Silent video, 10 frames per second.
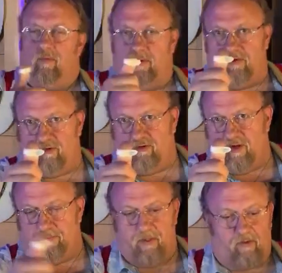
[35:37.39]
These are
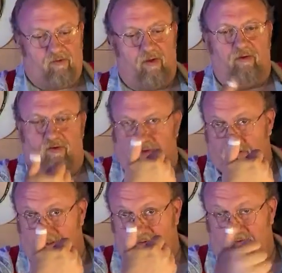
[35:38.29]
Chet picks. I just
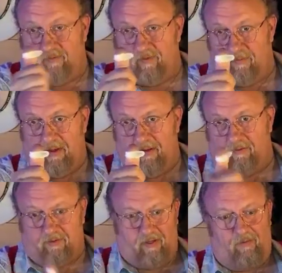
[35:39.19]
got these in the
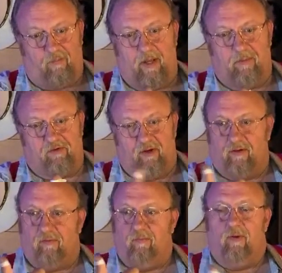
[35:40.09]
mail today from
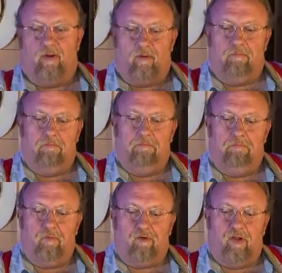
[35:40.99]
Amazon's uh,
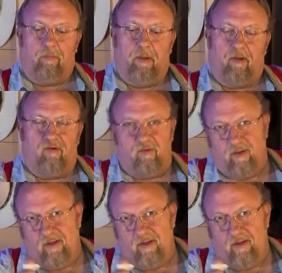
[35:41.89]
Slick Picks.